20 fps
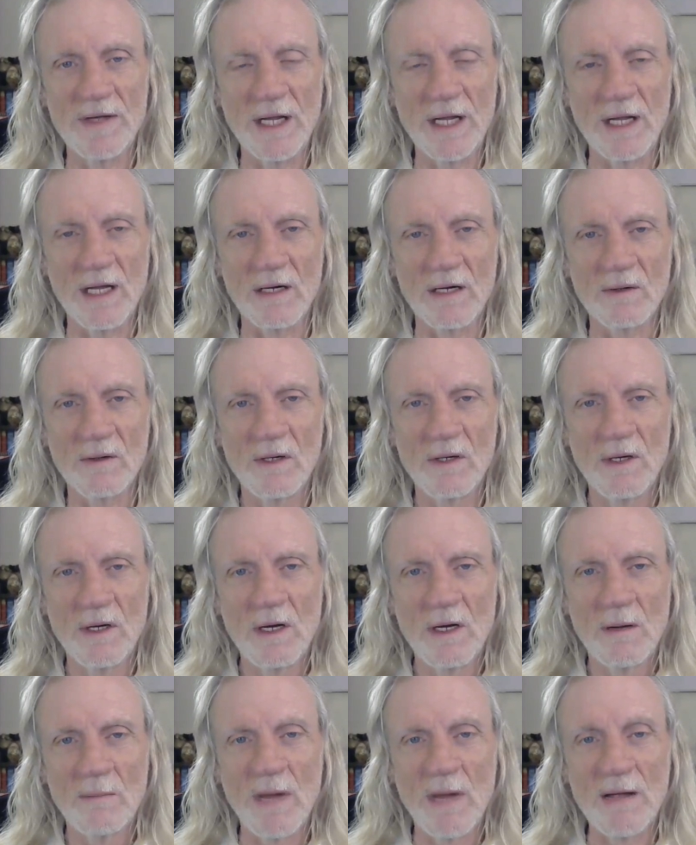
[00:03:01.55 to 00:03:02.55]
video.
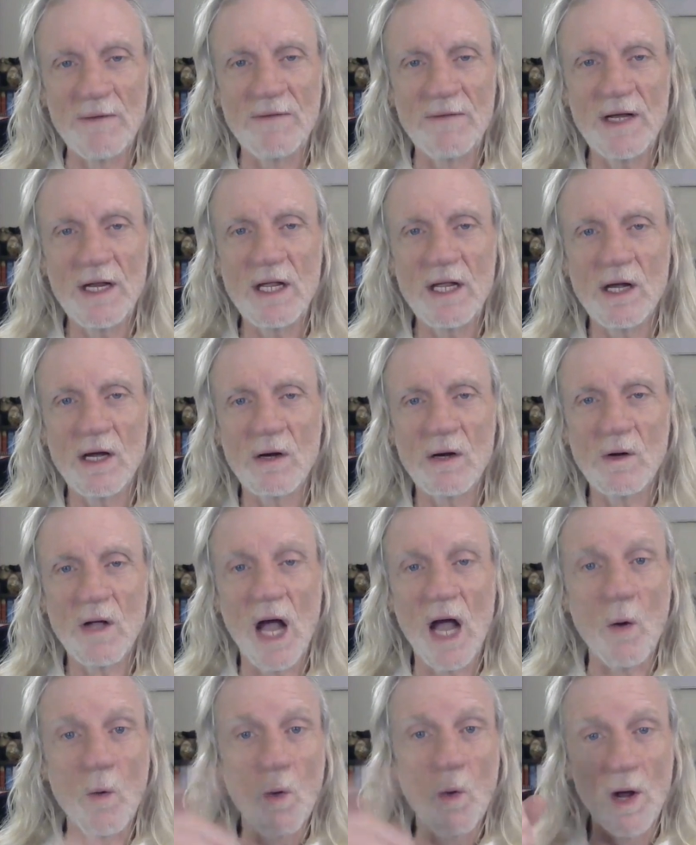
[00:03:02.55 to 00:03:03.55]
My video
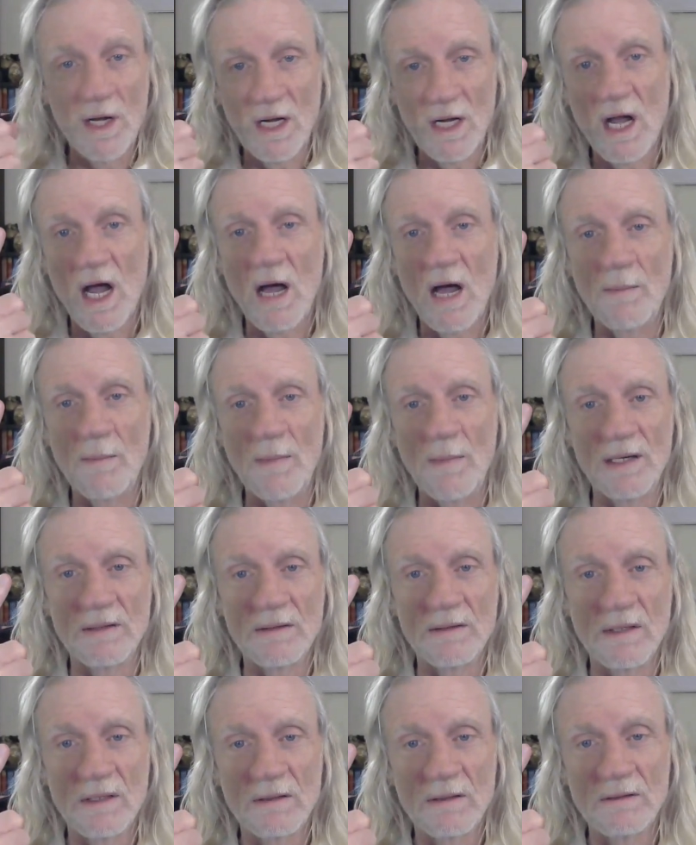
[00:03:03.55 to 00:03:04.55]
got one comment,
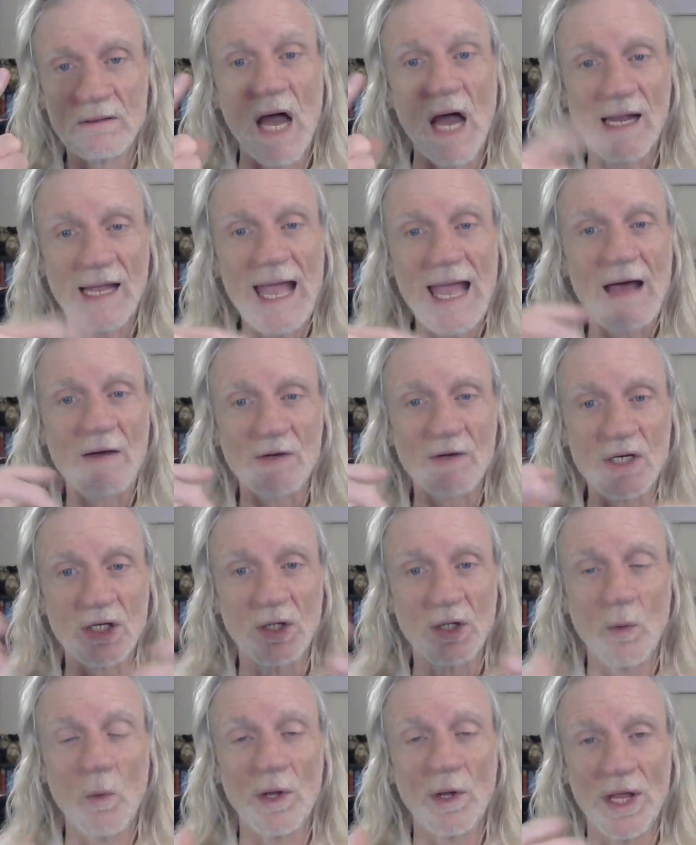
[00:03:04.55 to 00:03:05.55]
not
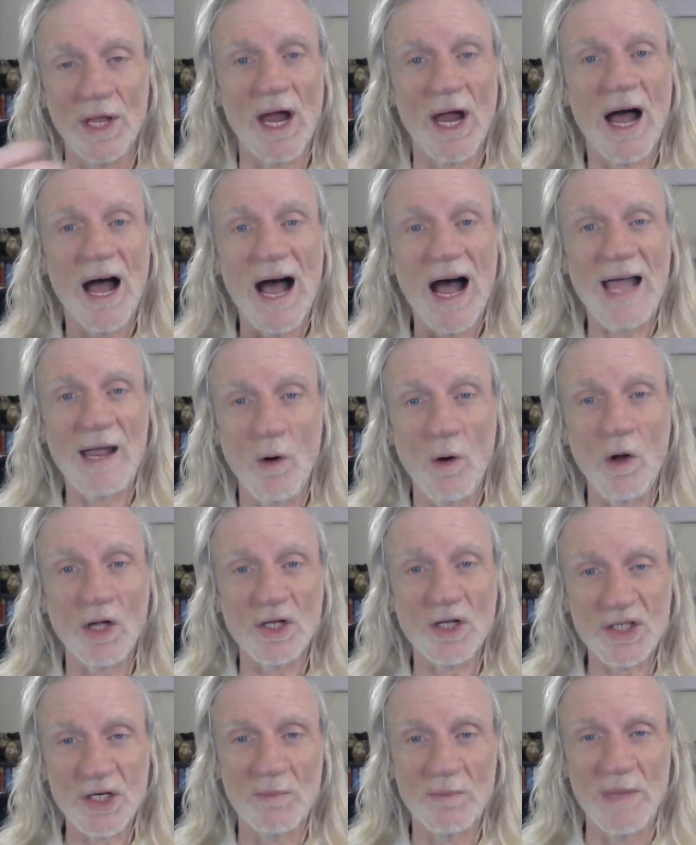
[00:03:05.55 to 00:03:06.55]
counting the one that I
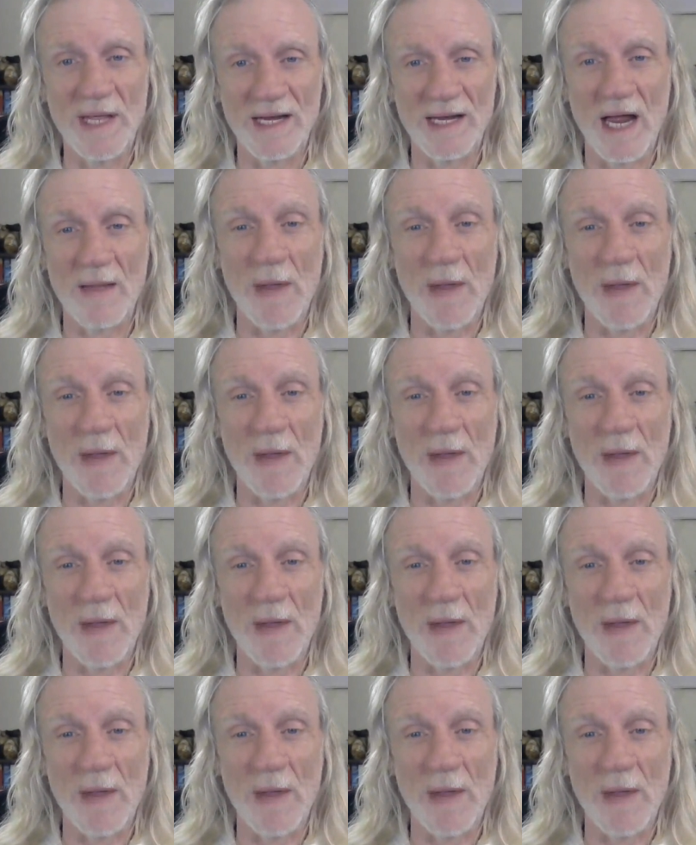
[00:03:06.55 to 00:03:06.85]
also made.